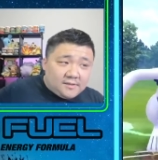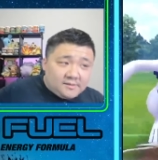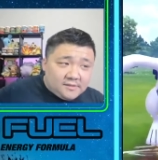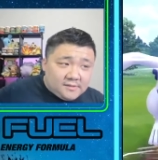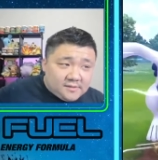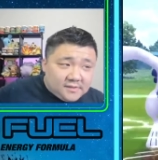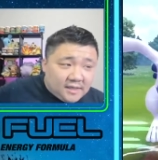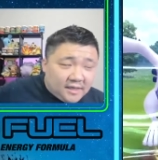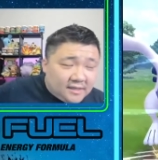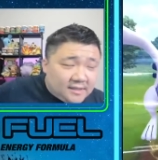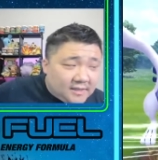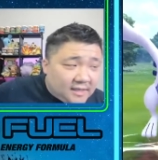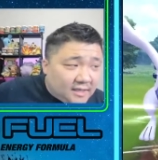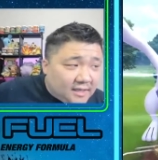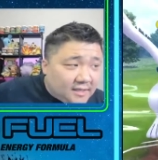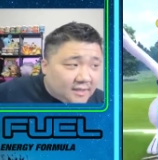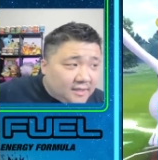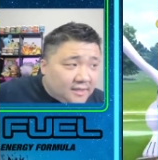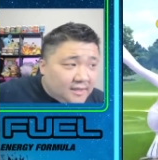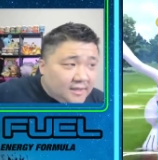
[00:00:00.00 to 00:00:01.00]
sky
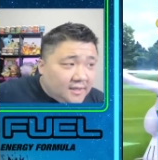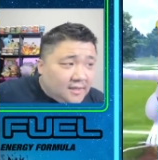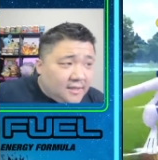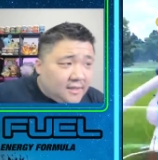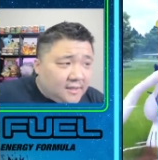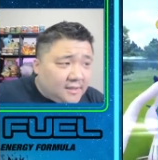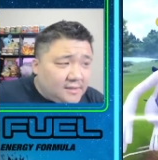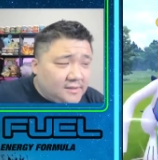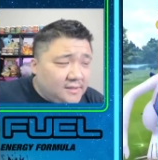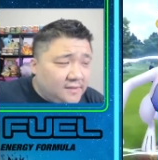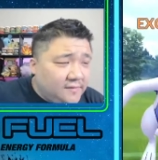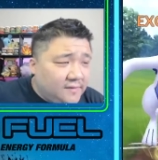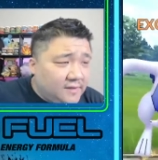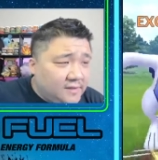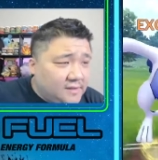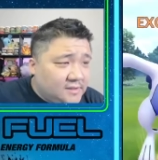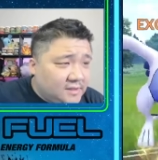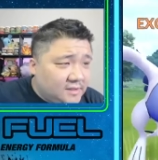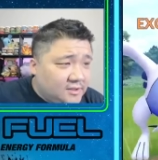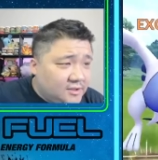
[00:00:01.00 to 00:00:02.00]
attack. Let's see if they
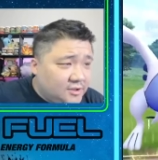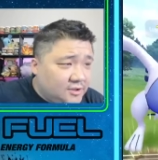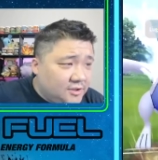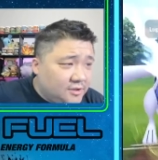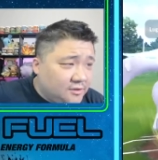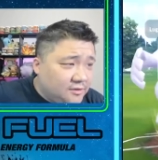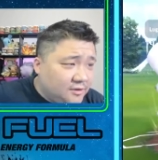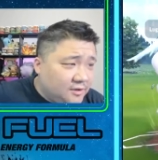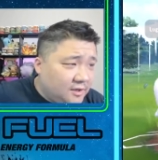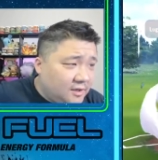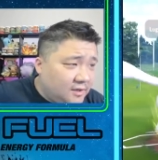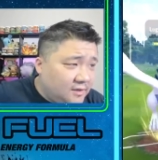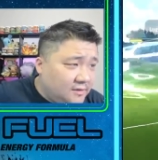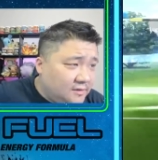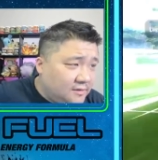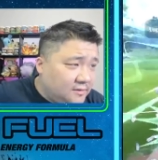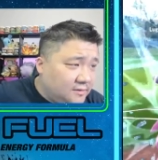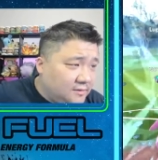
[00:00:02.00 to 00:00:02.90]
decide to shield or not.